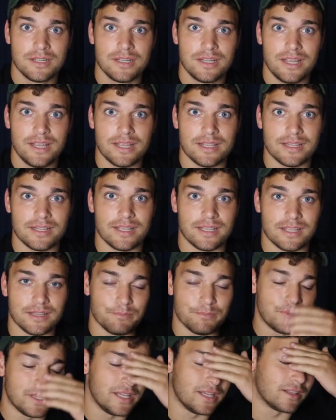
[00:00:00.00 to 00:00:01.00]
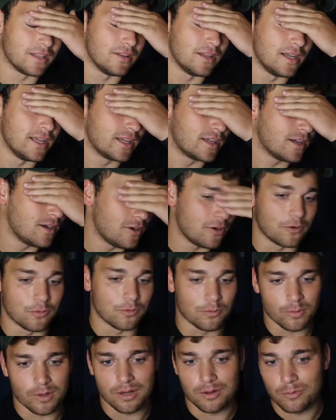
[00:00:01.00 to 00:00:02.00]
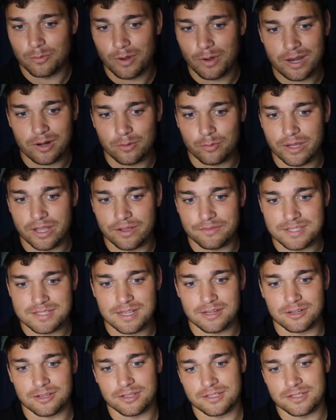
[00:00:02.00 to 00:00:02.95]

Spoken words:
in being like, oh, well, why don't we have a center?